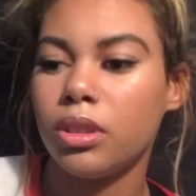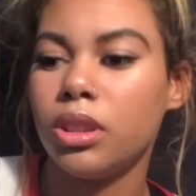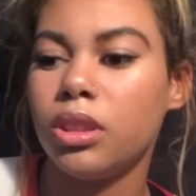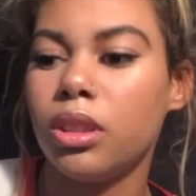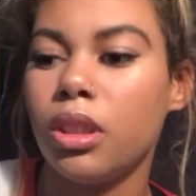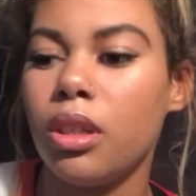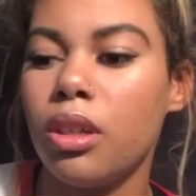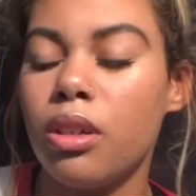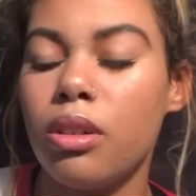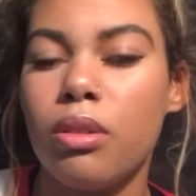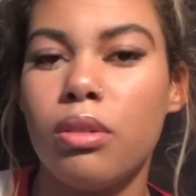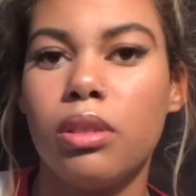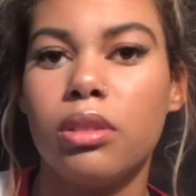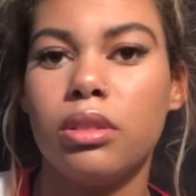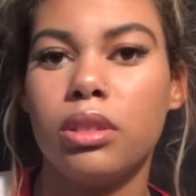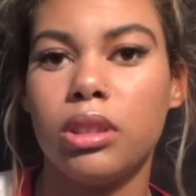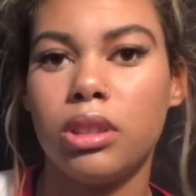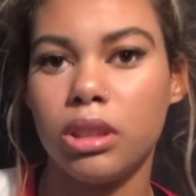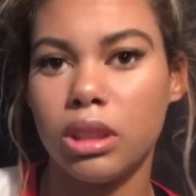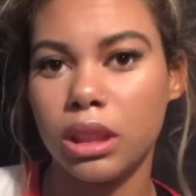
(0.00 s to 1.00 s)
So
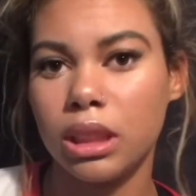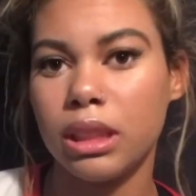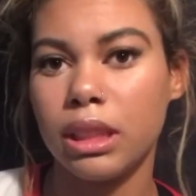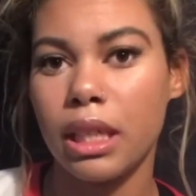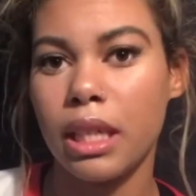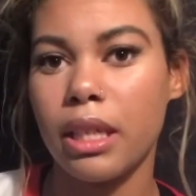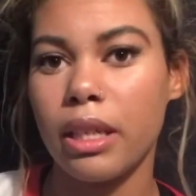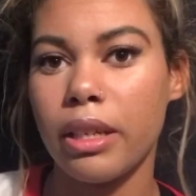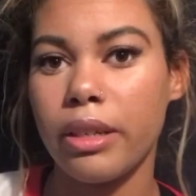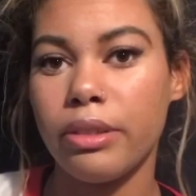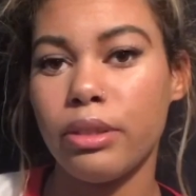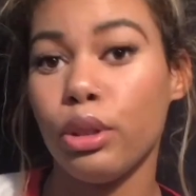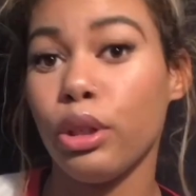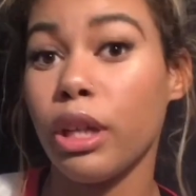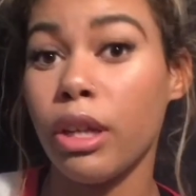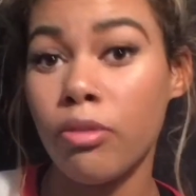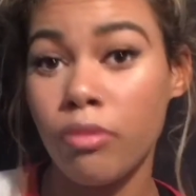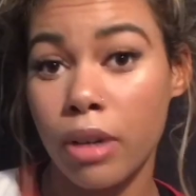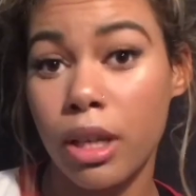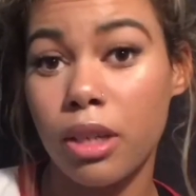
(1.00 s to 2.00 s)
she says, you're
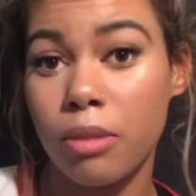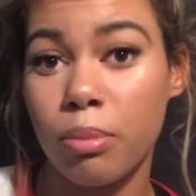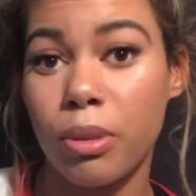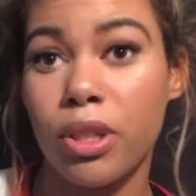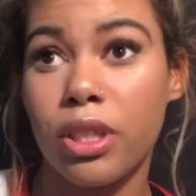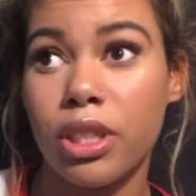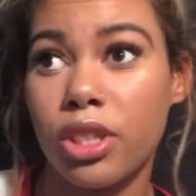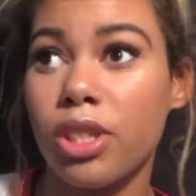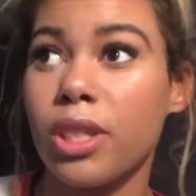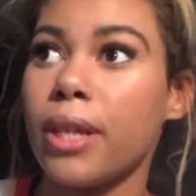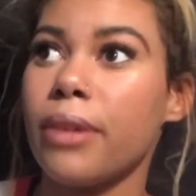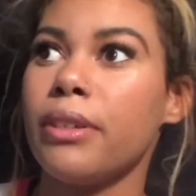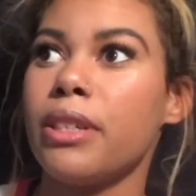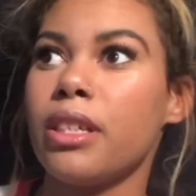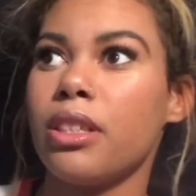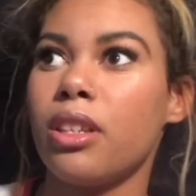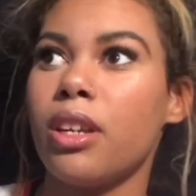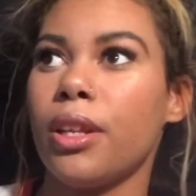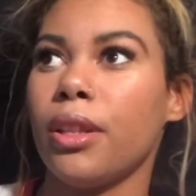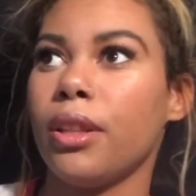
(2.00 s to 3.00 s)
getting ready to push.
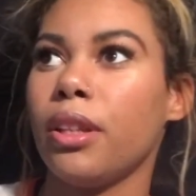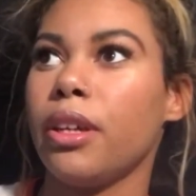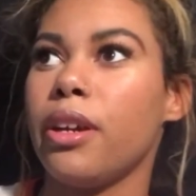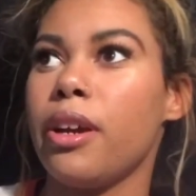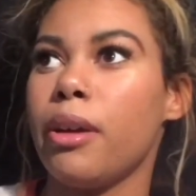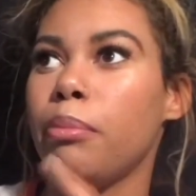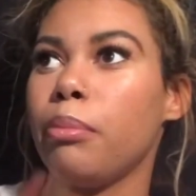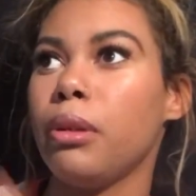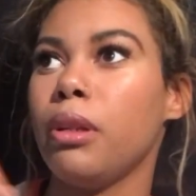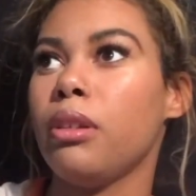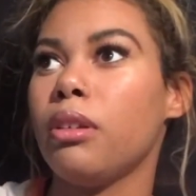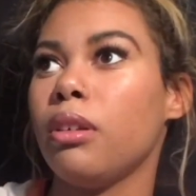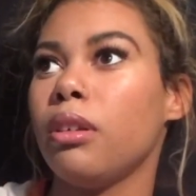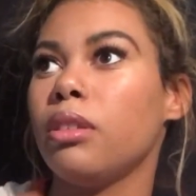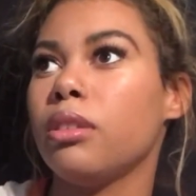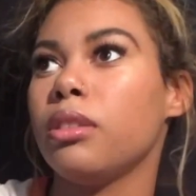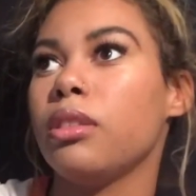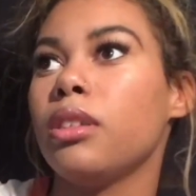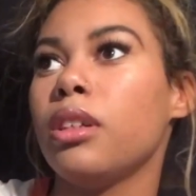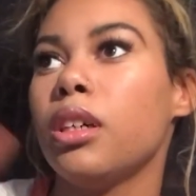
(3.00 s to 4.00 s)
Tyreek's not there. Blah, blah,
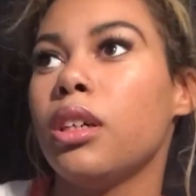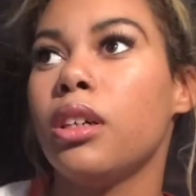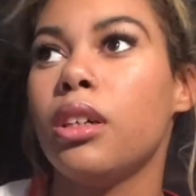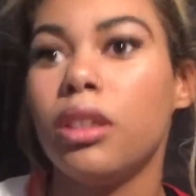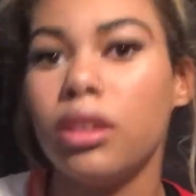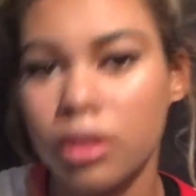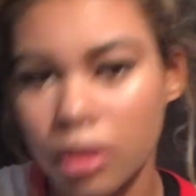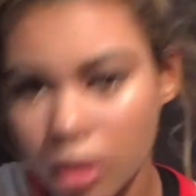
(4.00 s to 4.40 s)
blah, blah.